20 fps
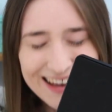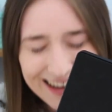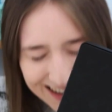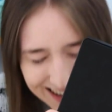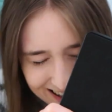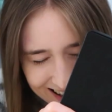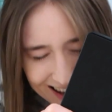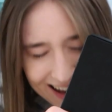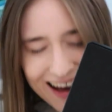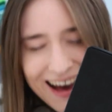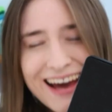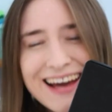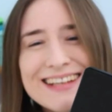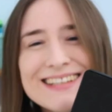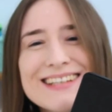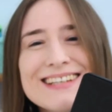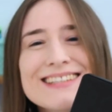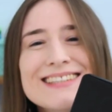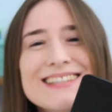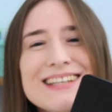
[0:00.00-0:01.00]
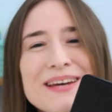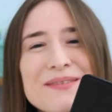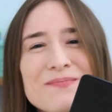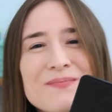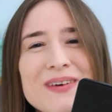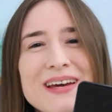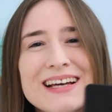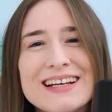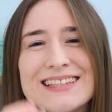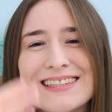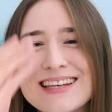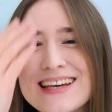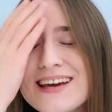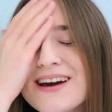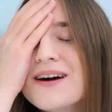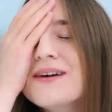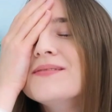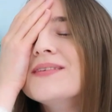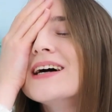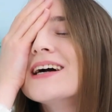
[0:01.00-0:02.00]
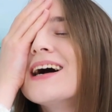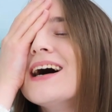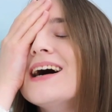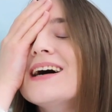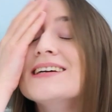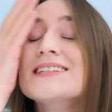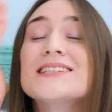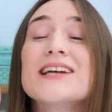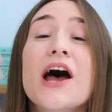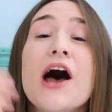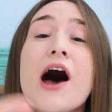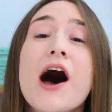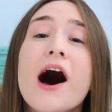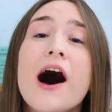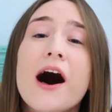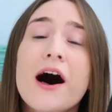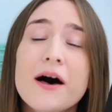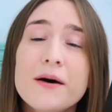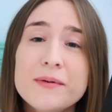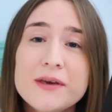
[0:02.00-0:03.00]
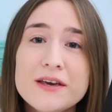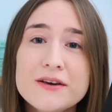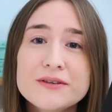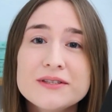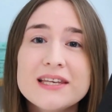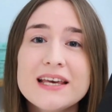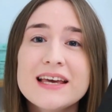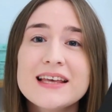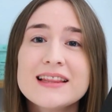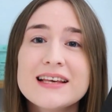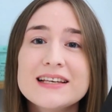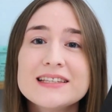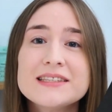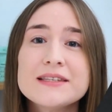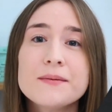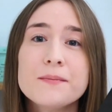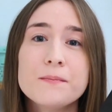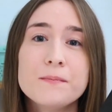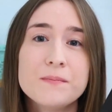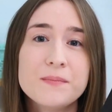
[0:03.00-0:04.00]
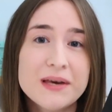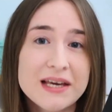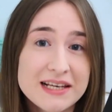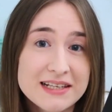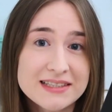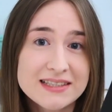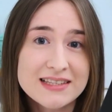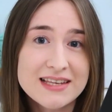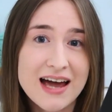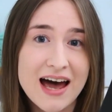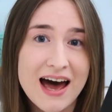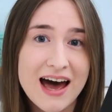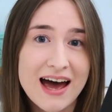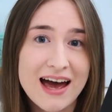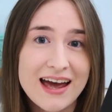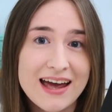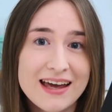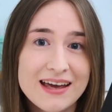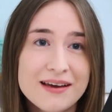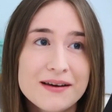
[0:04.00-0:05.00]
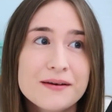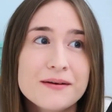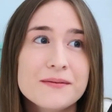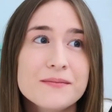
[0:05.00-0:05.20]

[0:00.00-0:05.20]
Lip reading: I just said bigz. Oh my gosh. I'll be using this bigz die